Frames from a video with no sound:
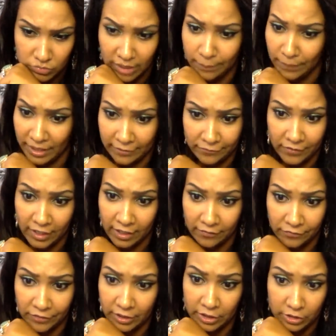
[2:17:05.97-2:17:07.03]
and make
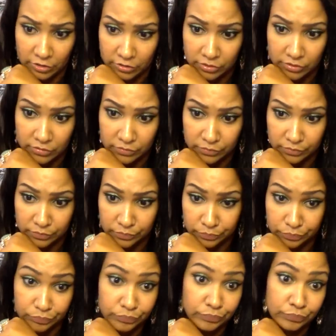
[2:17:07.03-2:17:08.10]
five figures.
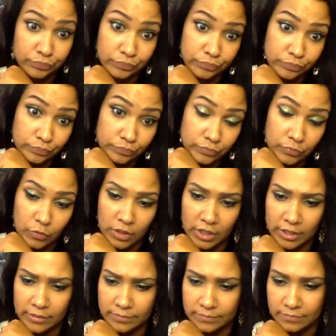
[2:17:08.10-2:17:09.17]

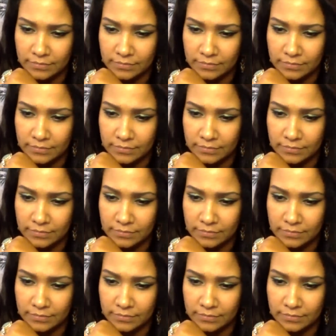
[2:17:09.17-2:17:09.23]
Okay?